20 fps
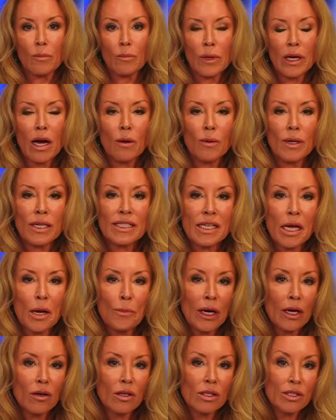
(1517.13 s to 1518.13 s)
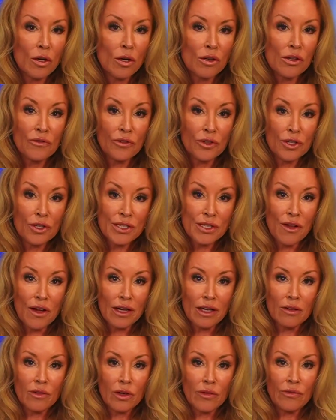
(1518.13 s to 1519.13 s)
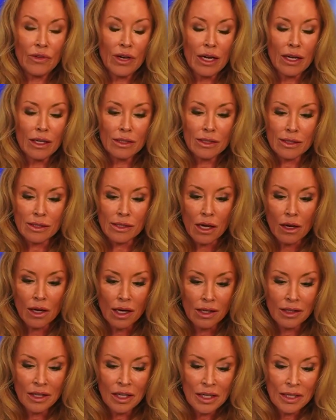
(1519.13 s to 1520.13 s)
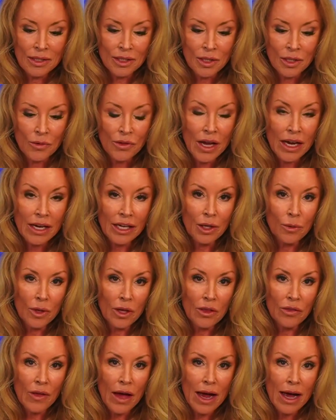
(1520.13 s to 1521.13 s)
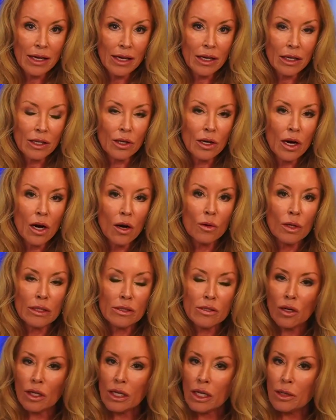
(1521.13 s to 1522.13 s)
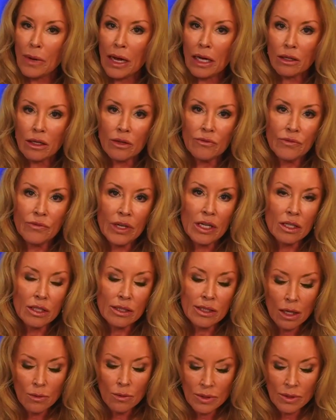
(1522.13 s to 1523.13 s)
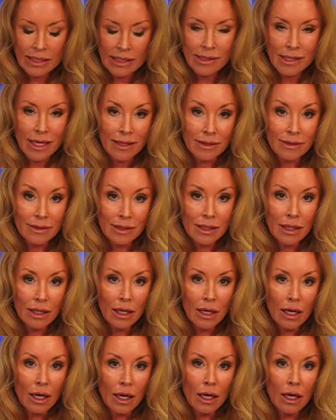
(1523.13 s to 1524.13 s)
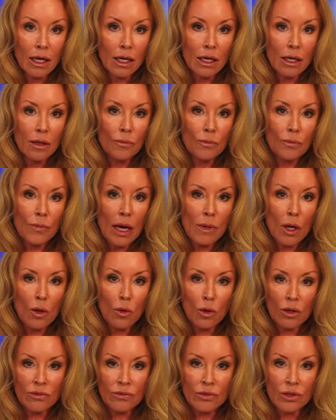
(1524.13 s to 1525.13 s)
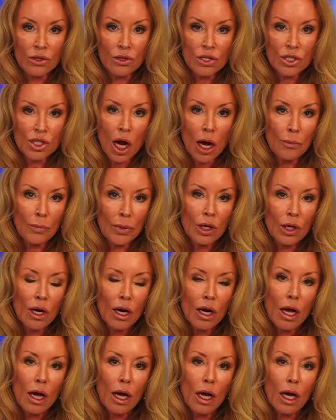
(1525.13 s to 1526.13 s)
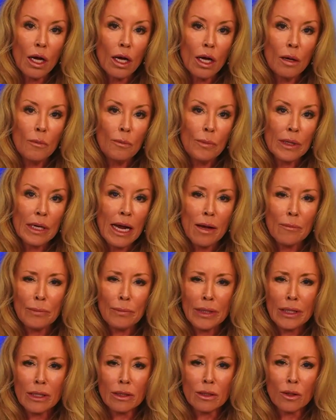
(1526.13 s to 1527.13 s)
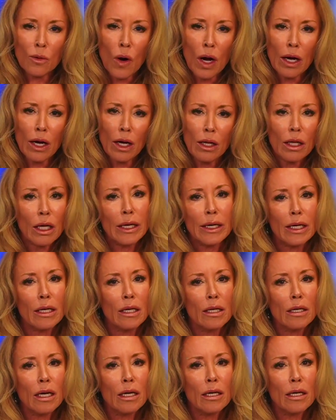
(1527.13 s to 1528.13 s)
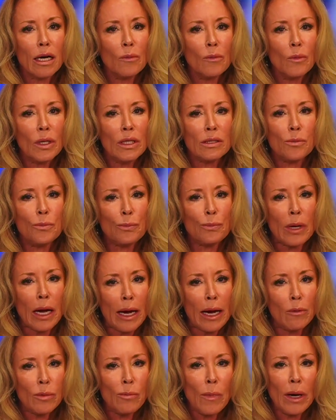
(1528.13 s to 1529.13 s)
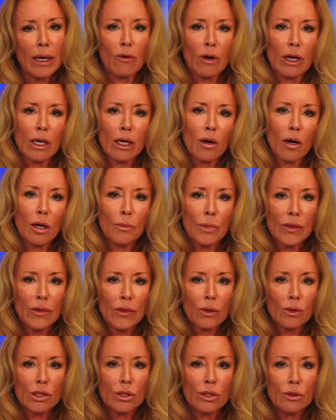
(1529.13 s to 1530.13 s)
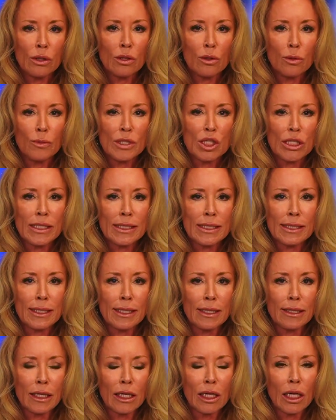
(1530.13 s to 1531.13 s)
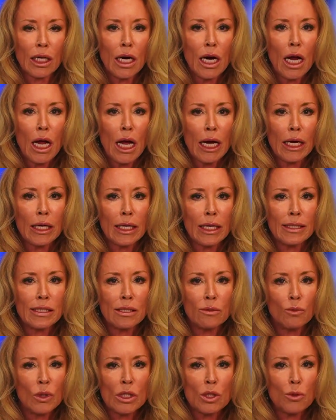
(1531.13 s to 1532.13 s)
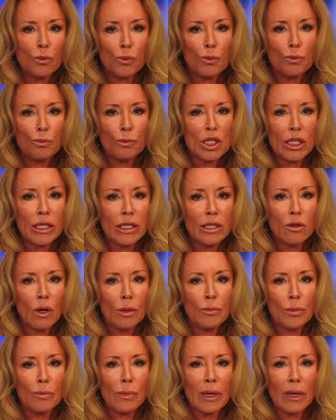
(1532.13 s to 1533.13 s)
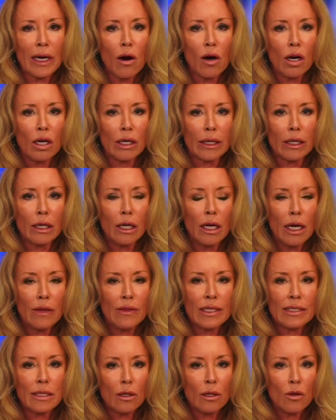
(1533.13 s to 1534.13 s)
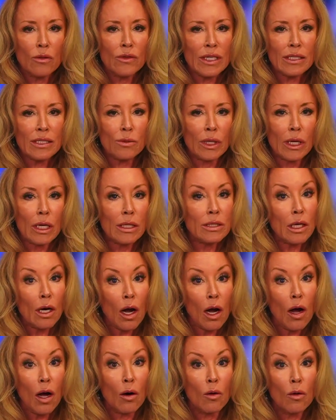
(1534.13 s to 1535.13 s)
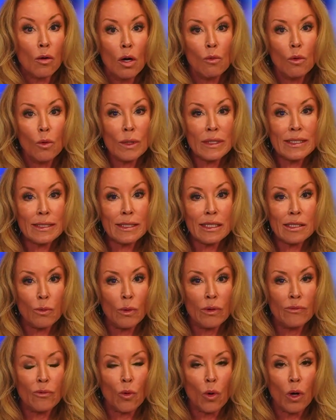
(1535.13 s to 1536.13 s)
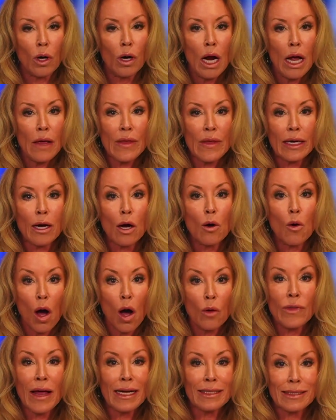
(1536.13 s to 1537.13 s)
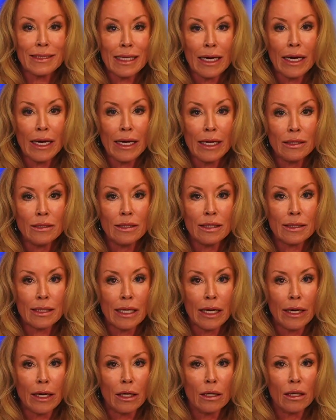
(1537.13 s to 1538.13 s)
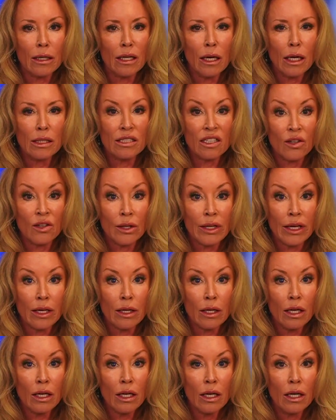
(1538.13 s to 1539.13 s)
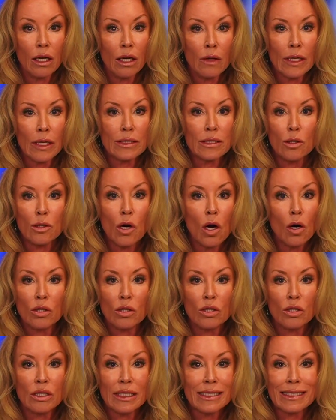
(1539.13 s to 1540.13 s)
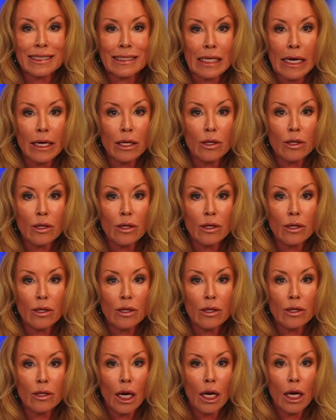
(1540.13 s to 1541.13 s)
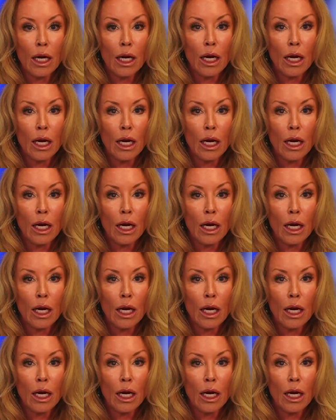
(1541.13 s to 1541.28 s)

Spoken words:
We always say parents are the first line of defense. So thank you with that. And talking about convenience, I was stunned. I'm a Whole Foods shopper, but I haven't been in a while. And I went to pay with my credit card, but there were two little machines sitting there. And I said, which machine do I put my card in? They said, oh, this one. I said, oh, well, what's this one for? They go, oh, that's a hand scan. I said, are you kidding? They said, no, you just scan your hand.